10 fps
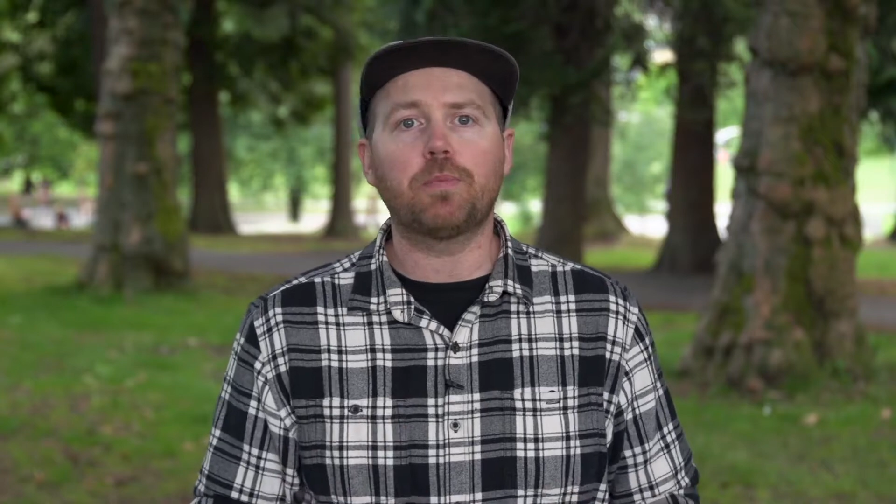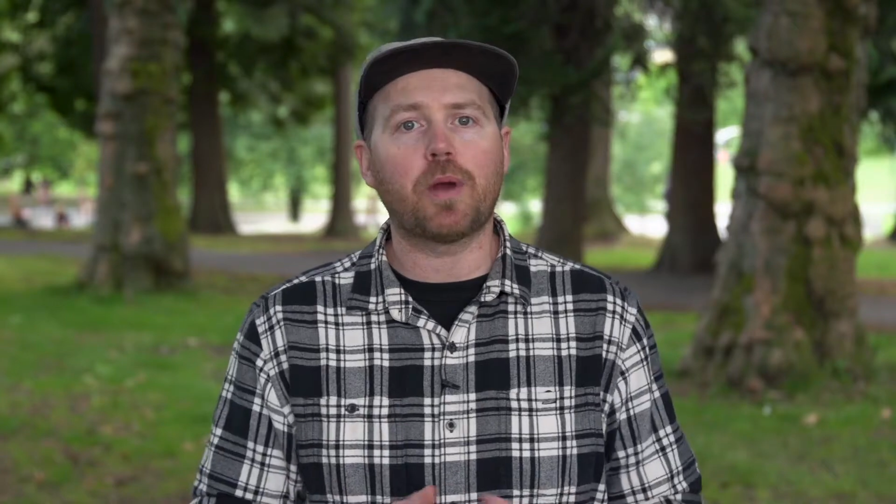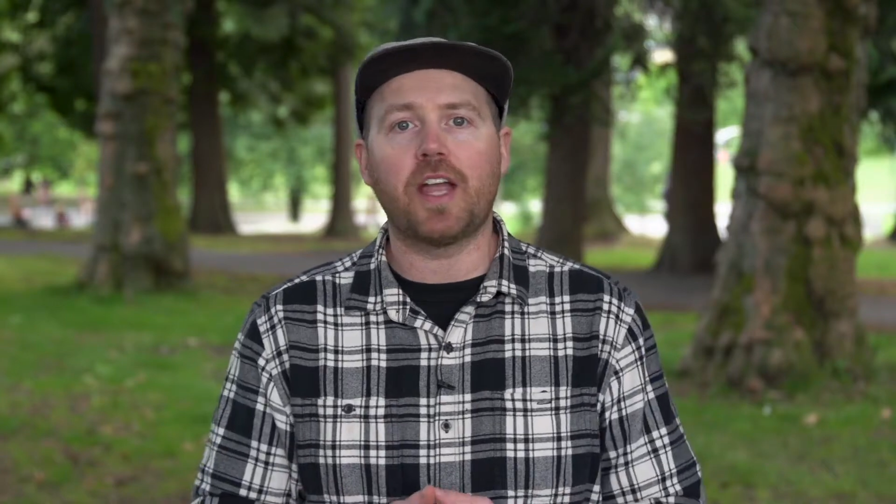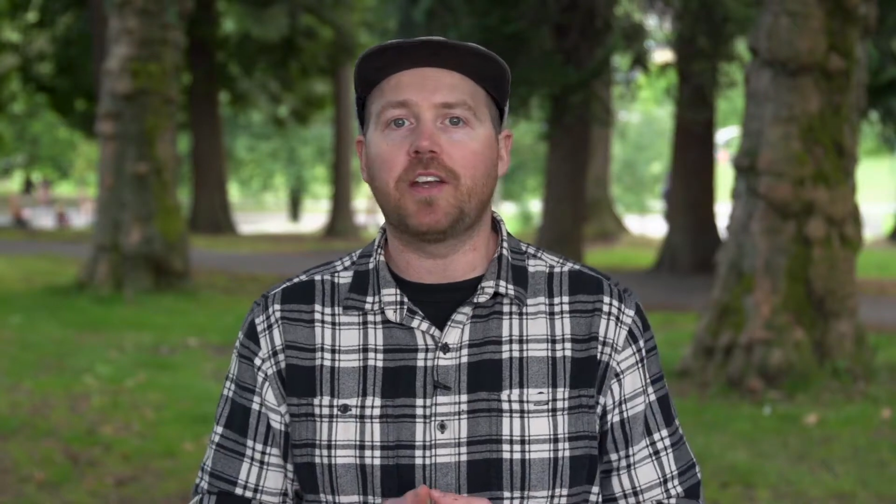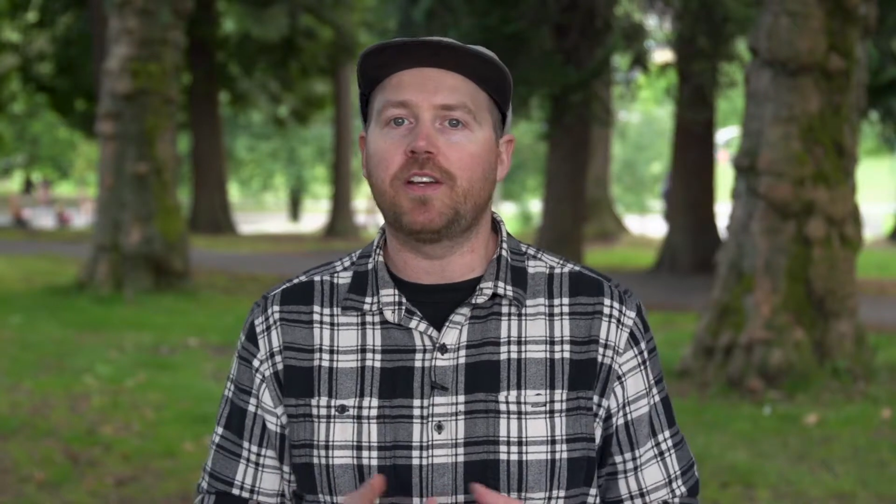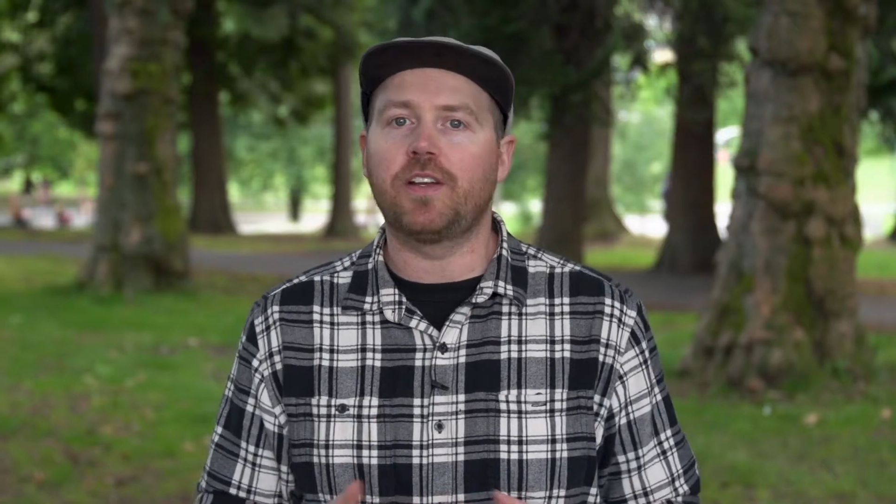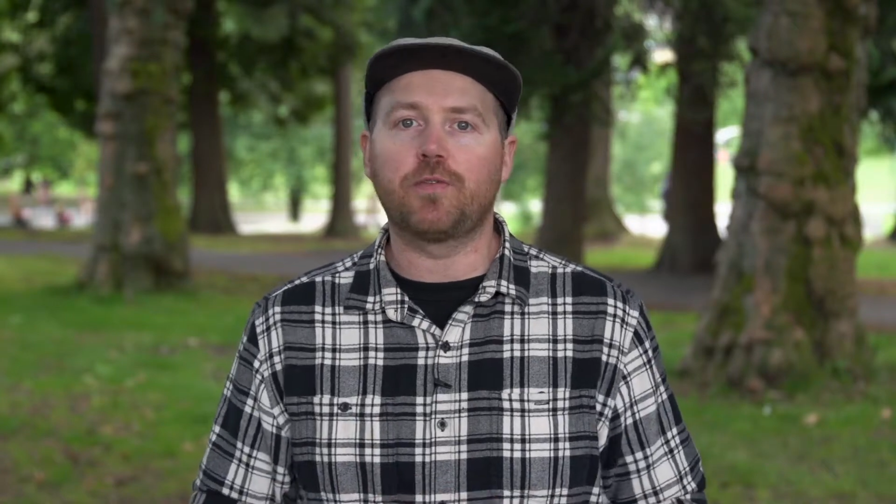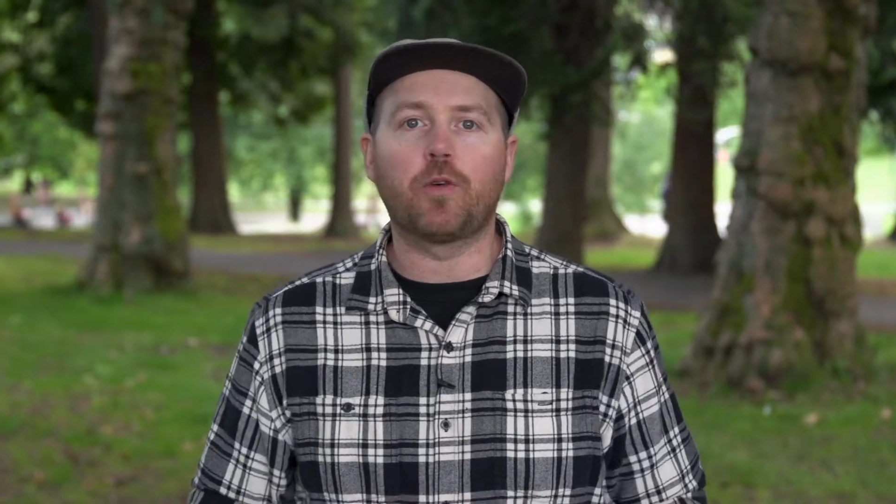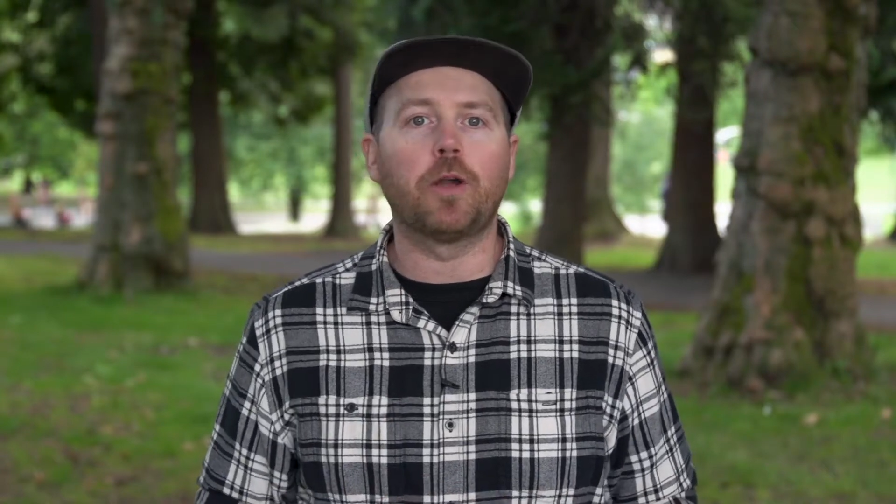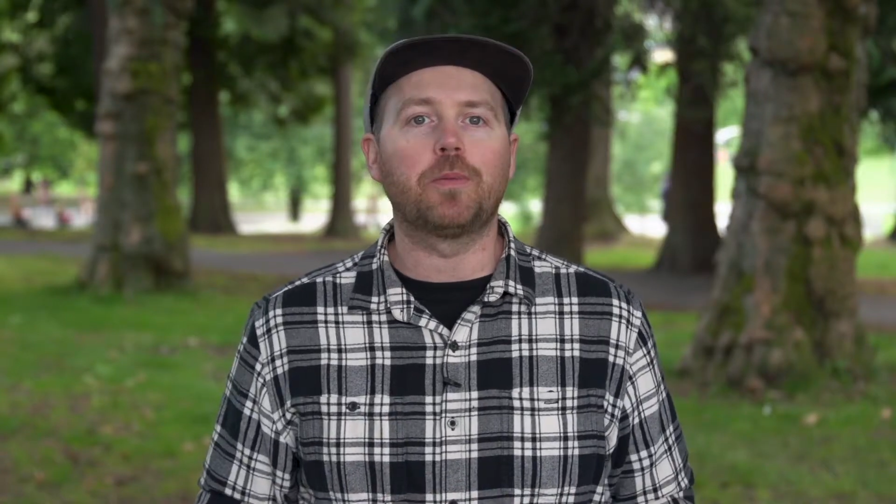prior, and
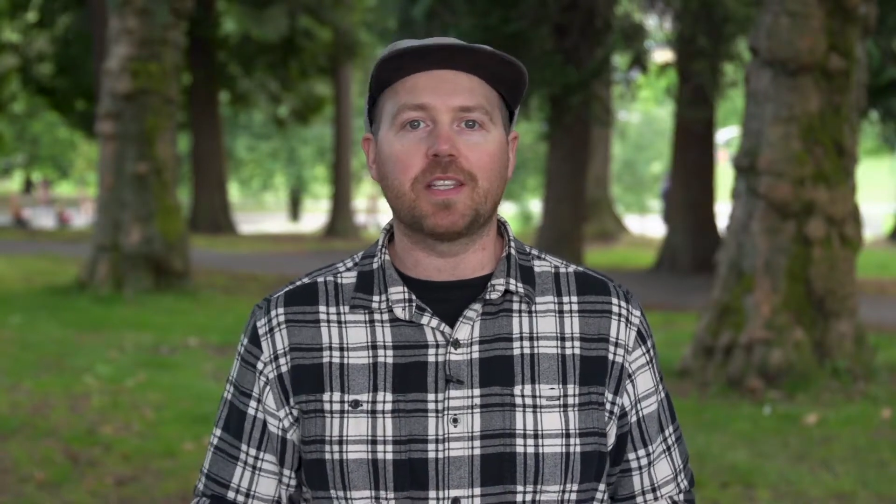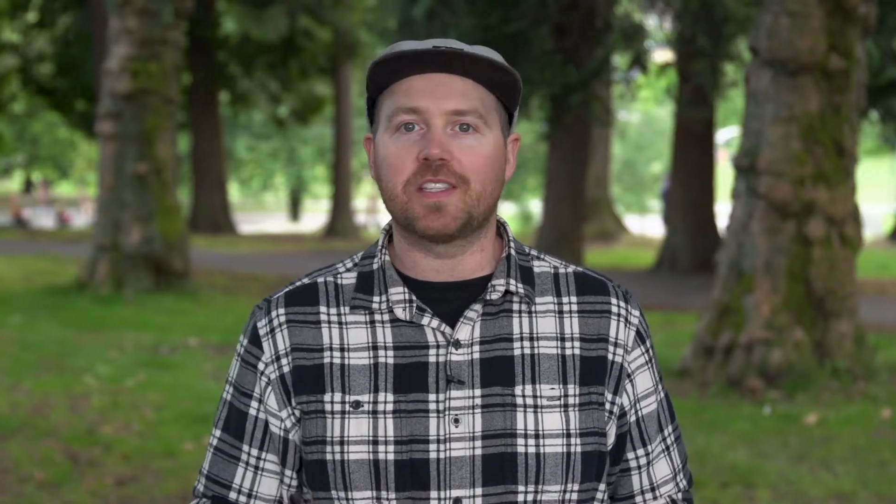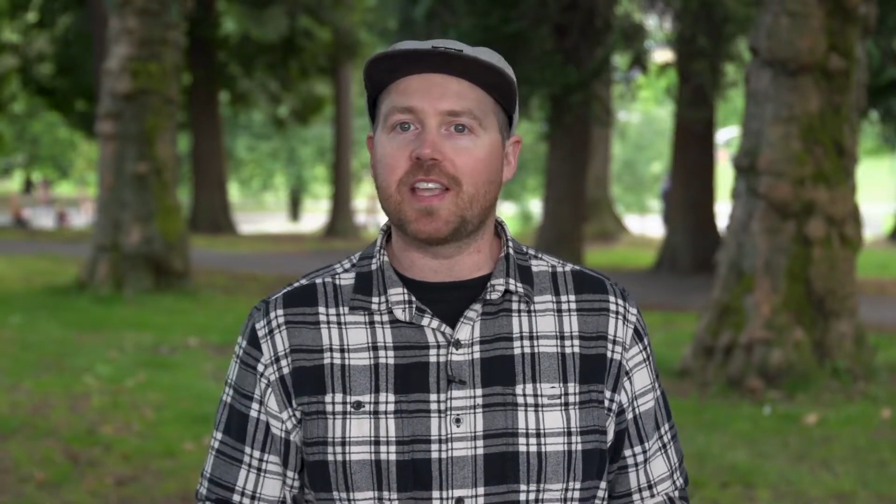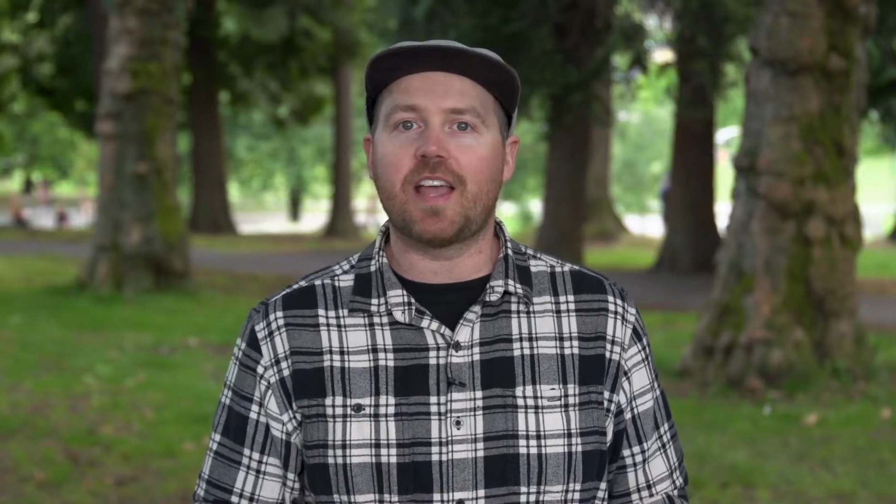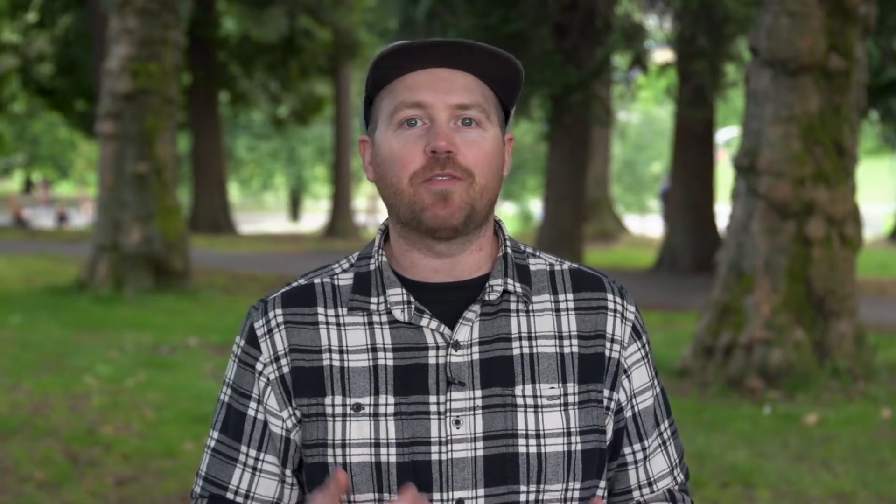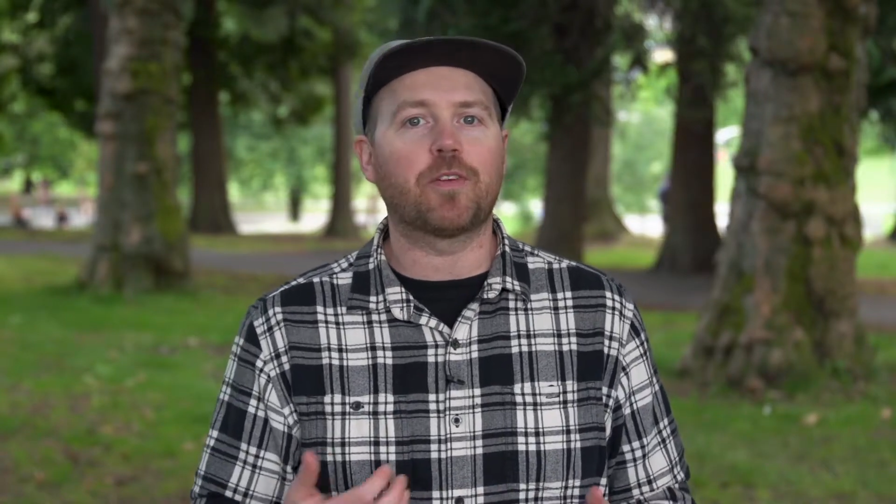informed consent